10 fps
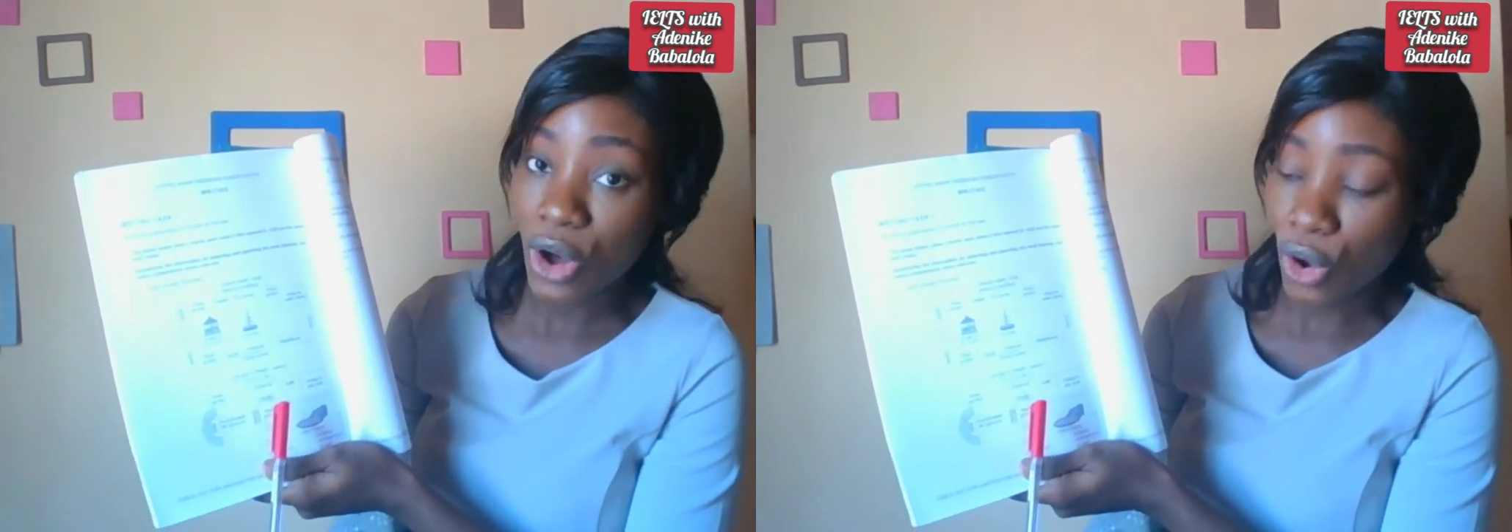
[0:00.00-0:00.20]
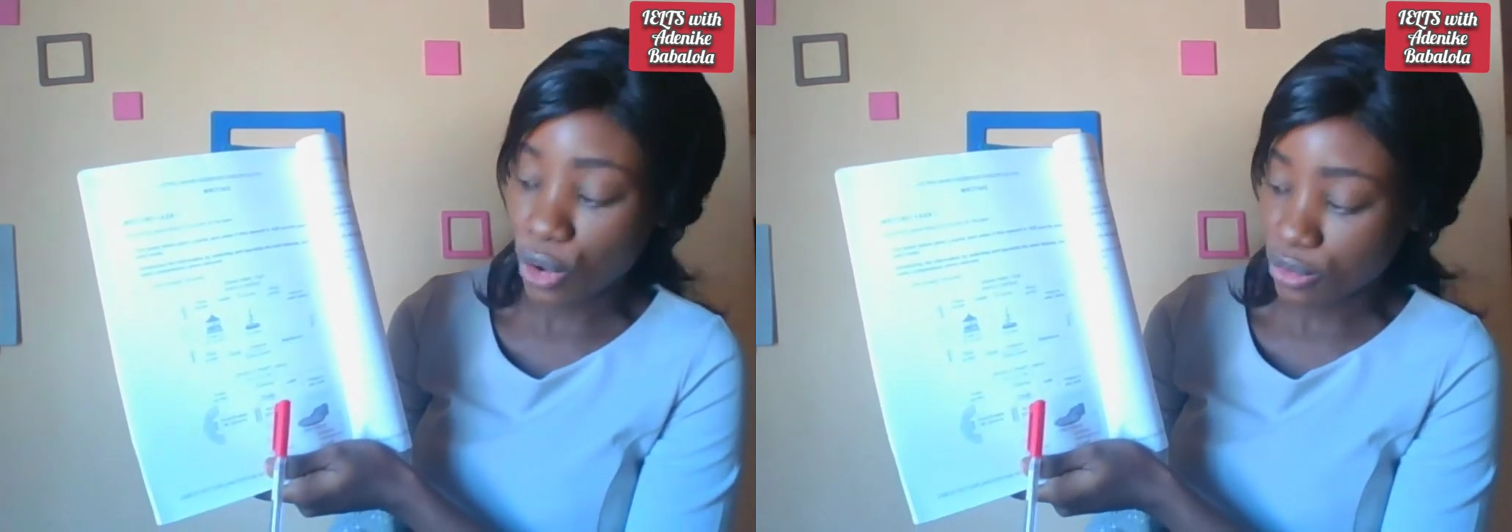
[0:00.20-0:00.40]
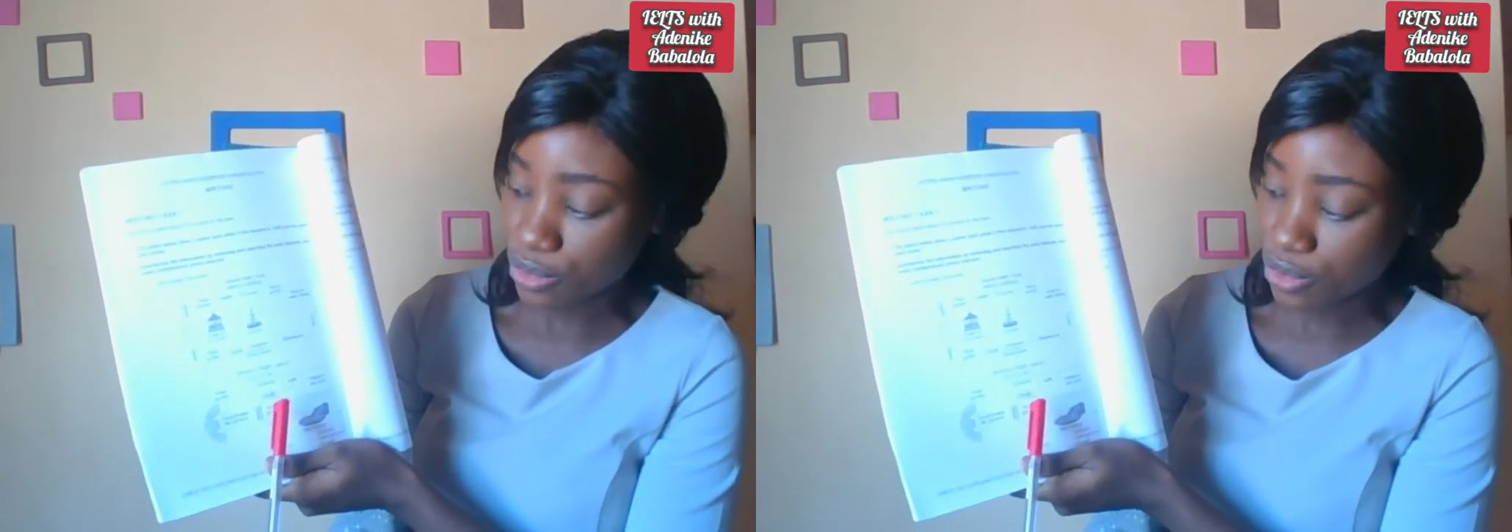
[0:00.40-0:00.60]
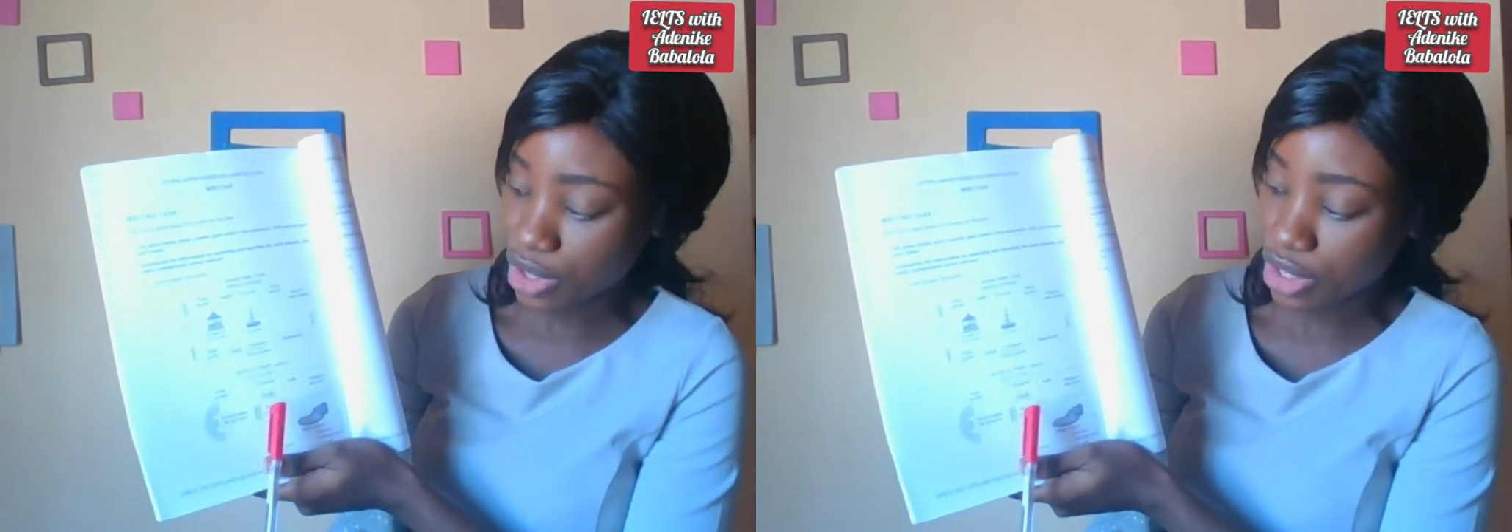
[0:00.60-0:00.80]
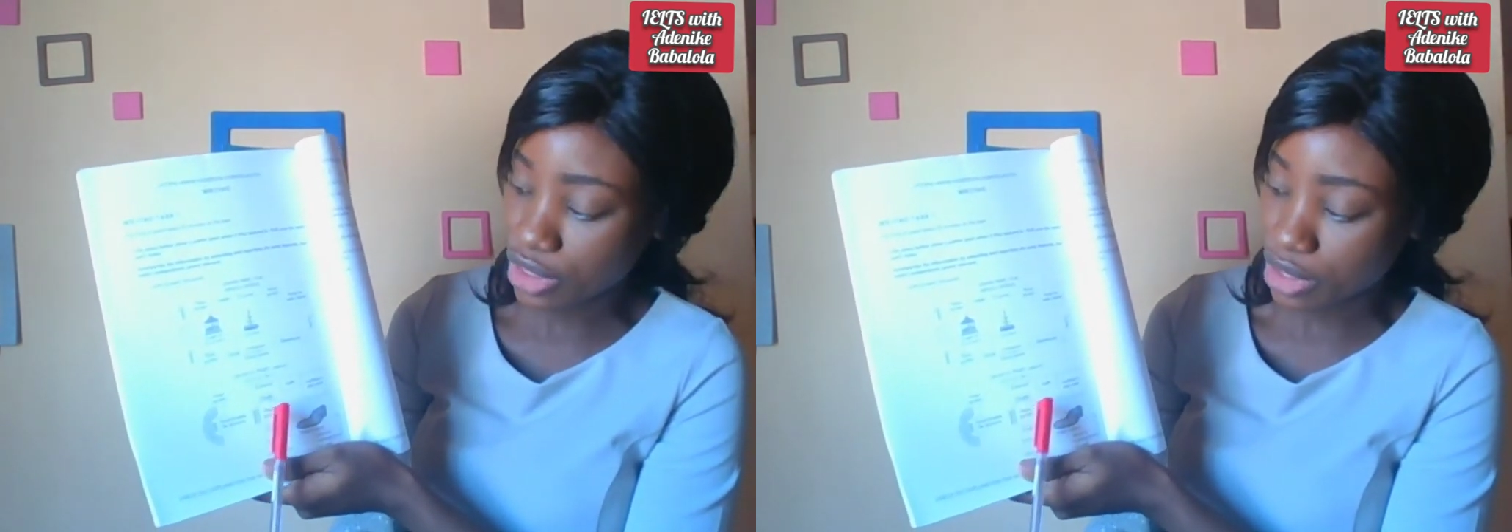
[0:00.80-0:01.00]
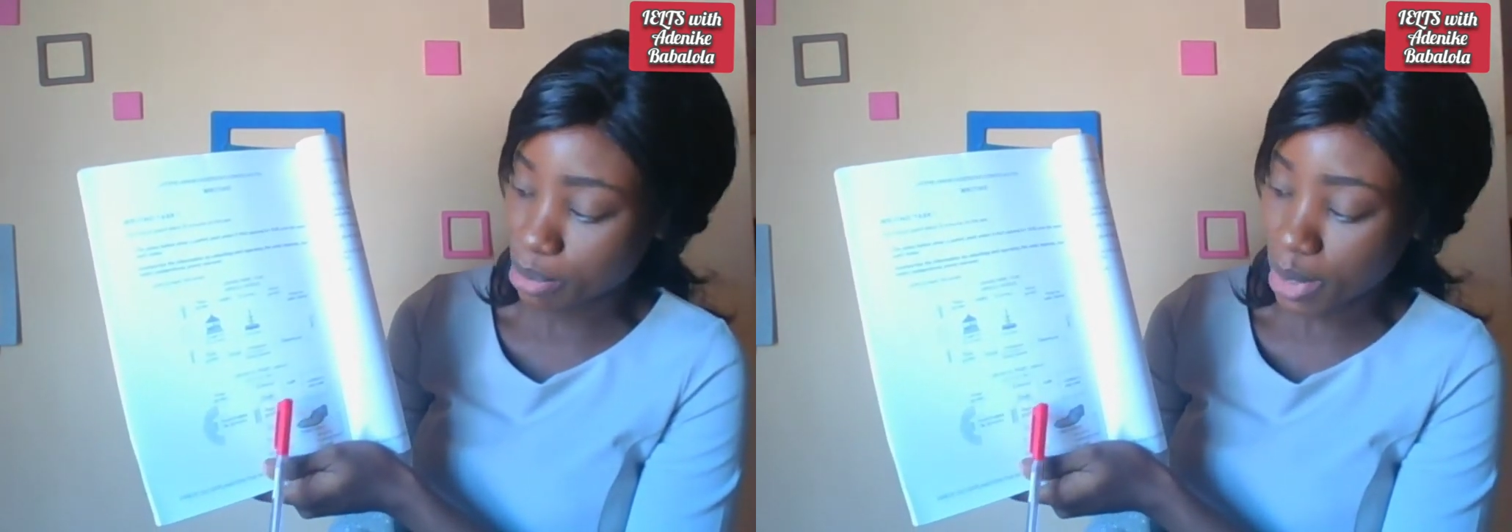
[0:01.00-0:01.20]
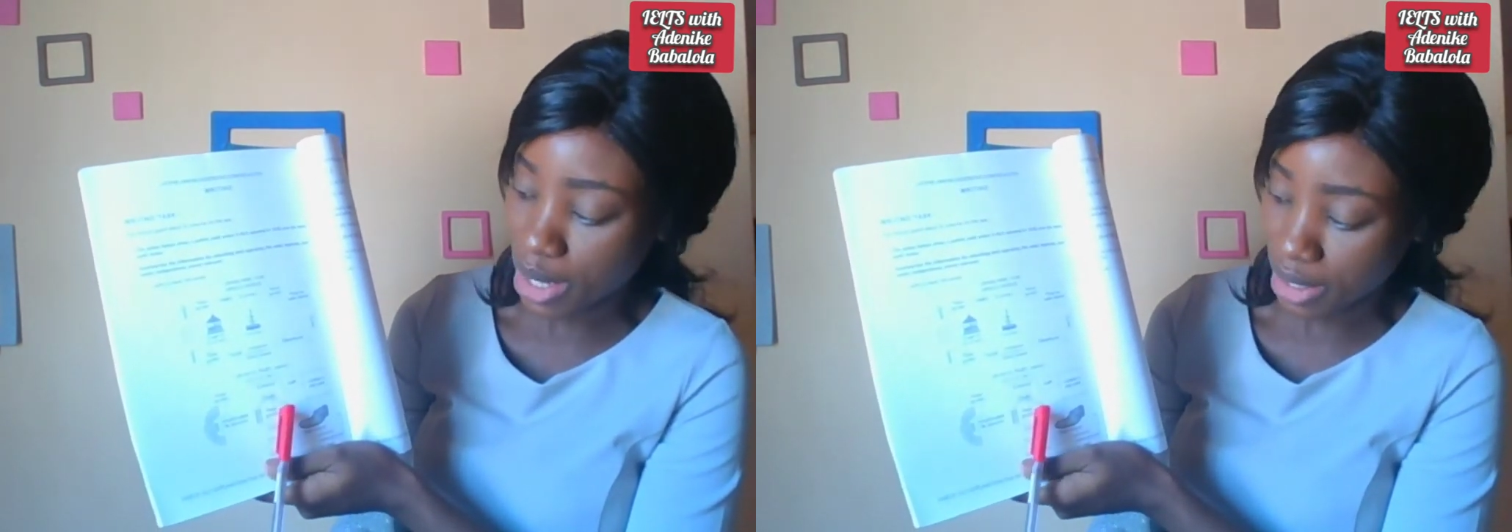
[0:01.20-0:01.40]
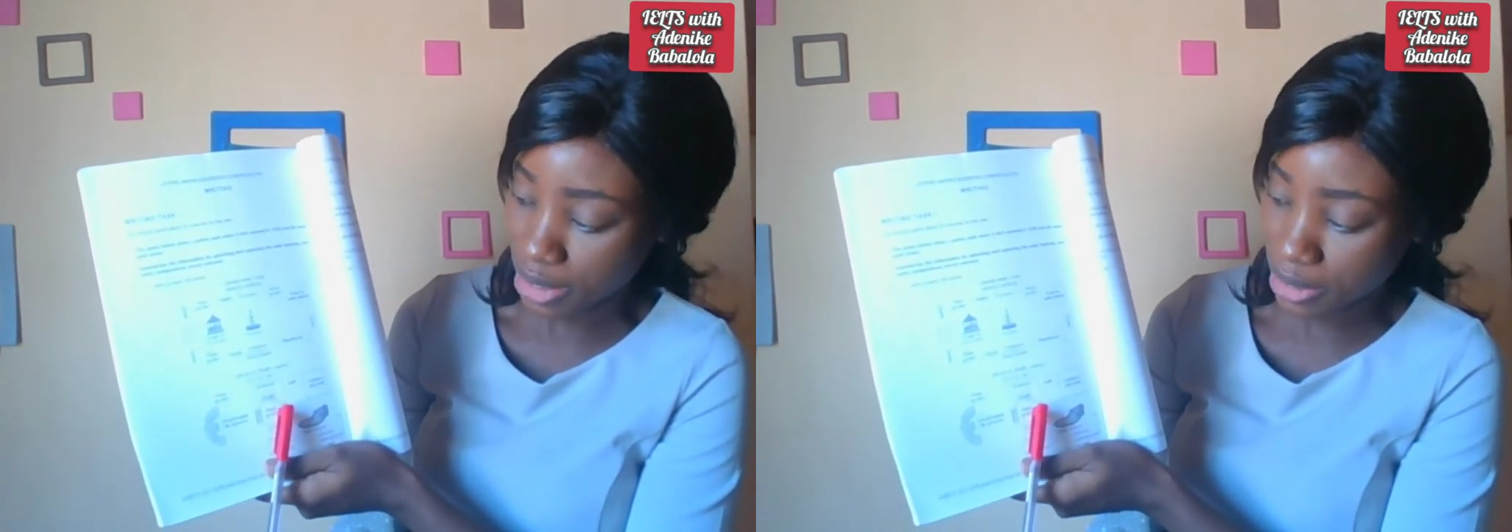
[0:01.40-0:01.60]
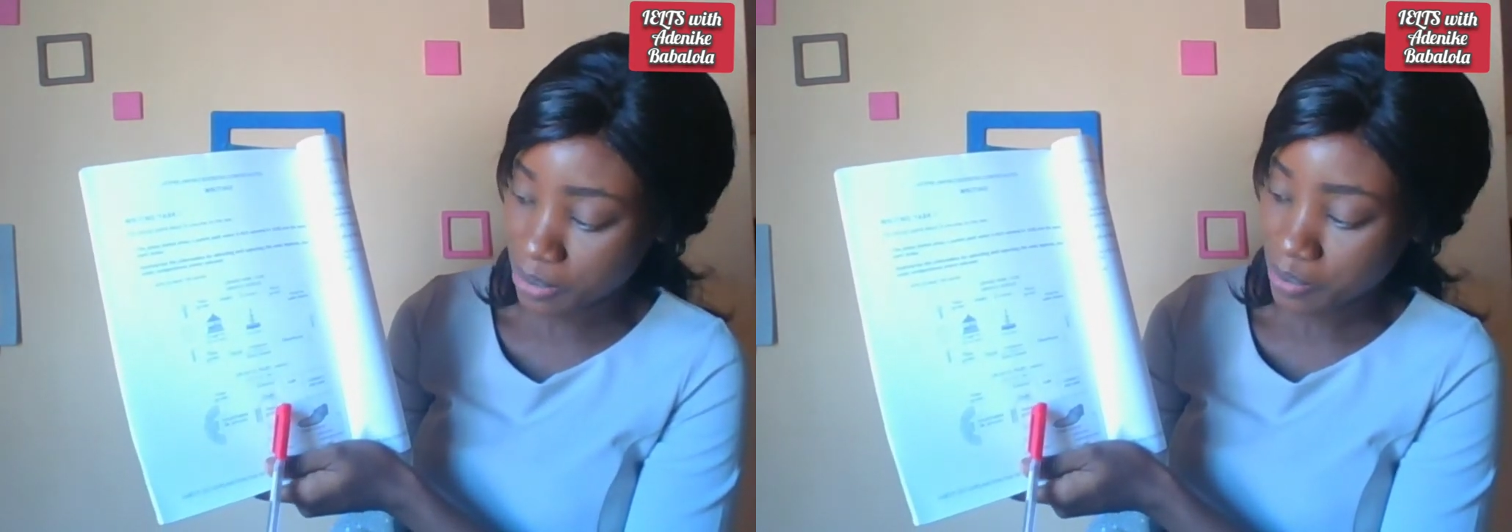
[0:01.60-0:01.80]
of the park.